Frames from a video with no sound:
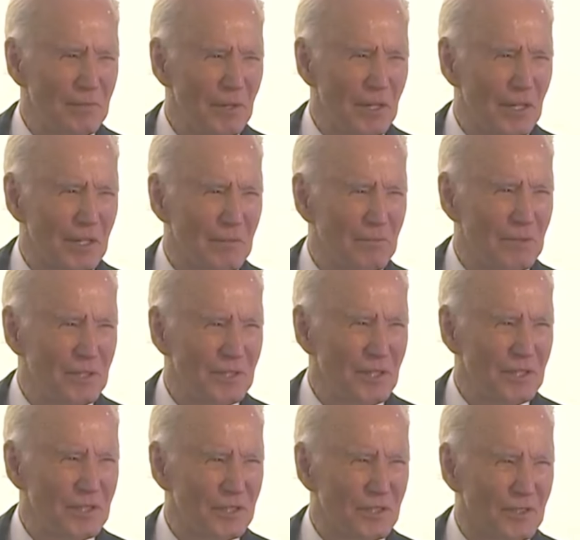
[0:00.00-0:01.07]
American
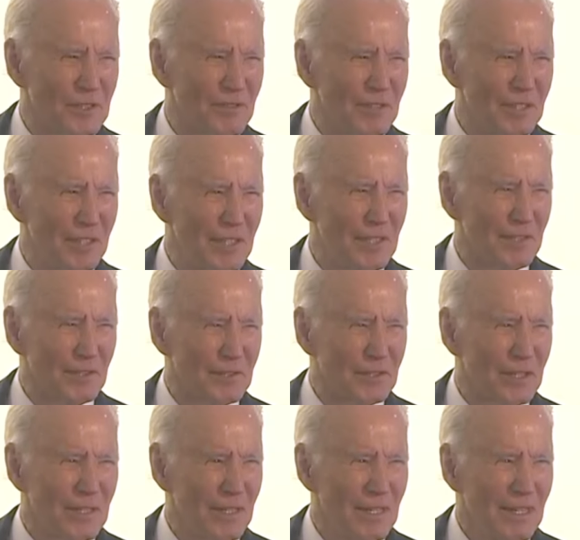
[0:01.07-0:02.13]
business and civic leaders.
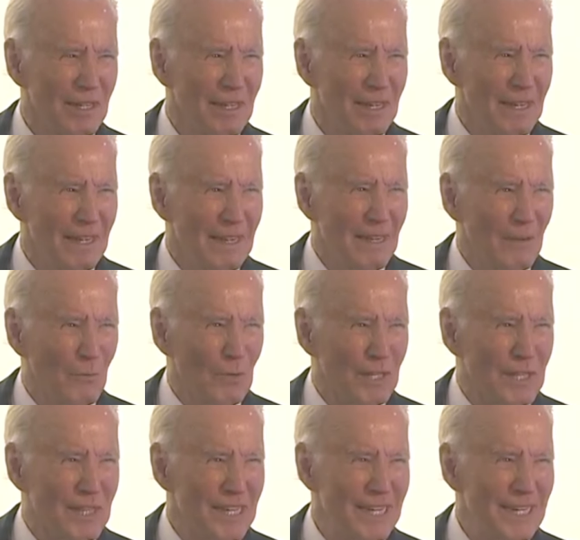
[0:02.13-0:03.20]
We
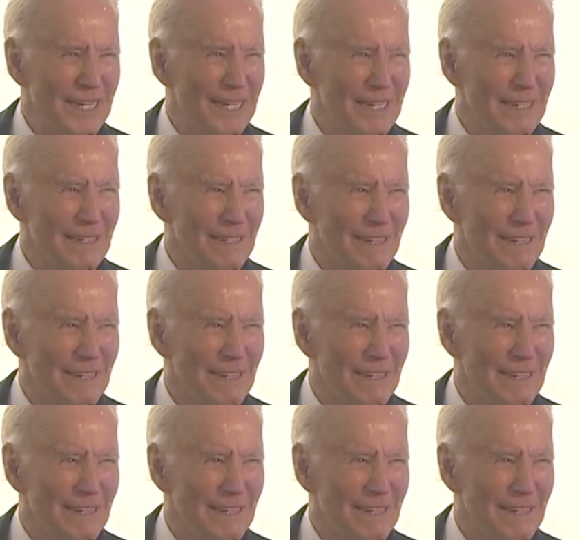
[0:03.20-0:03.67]
think